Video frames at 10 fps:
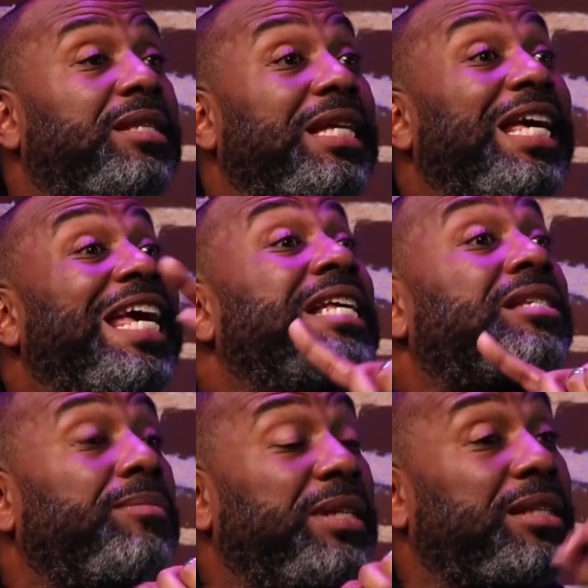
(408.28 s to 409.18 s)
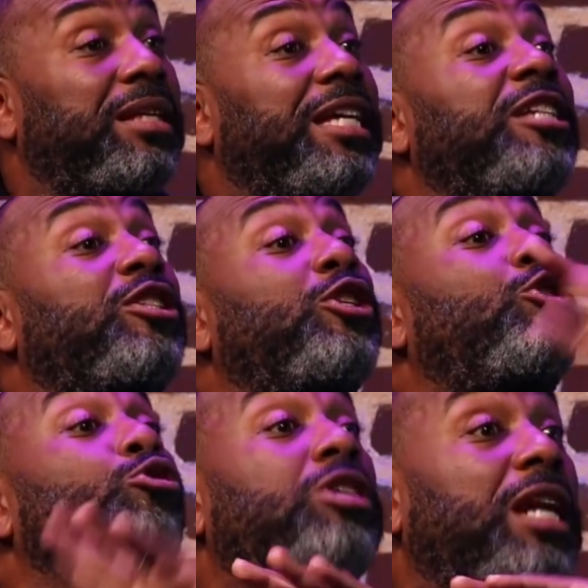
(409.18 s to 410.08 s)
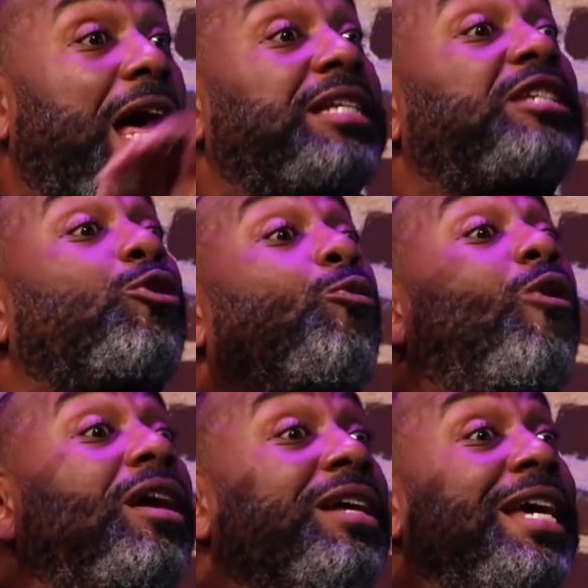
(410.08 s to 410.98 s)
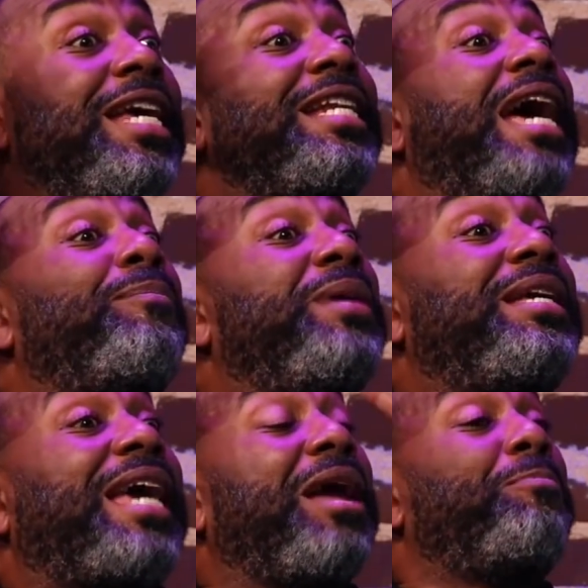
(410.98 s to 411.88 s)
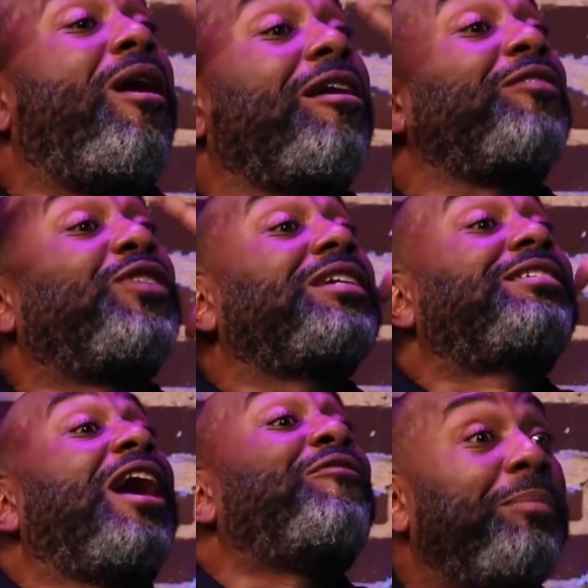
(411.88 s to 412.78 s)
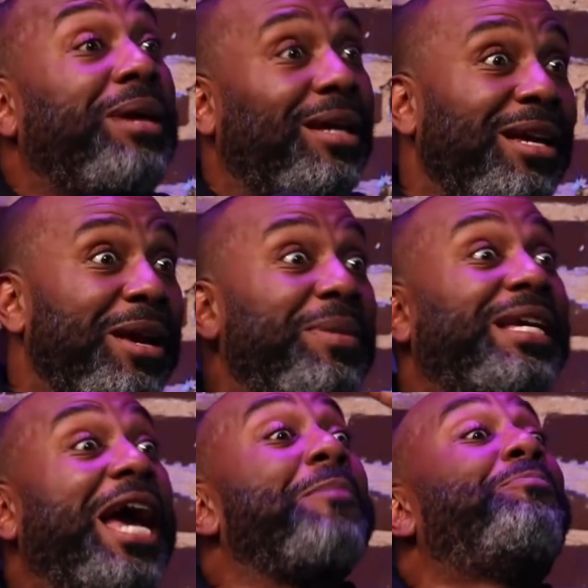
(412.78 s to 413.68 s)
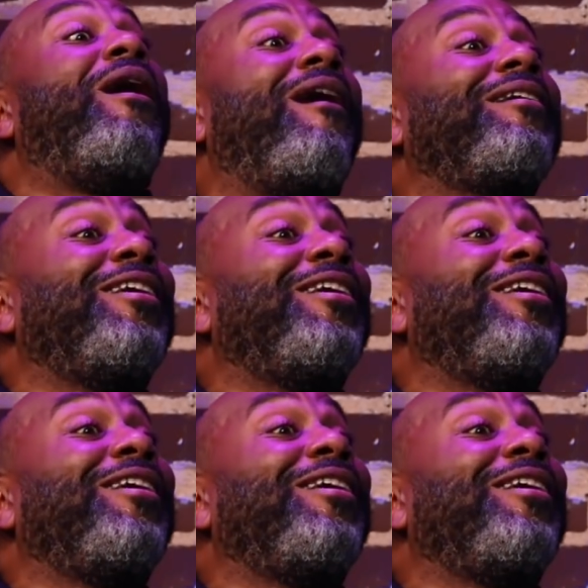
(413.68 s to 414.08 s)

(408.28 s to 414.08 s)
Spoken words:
the ism. It's the institutionalized. It's the one that became part of the government, became part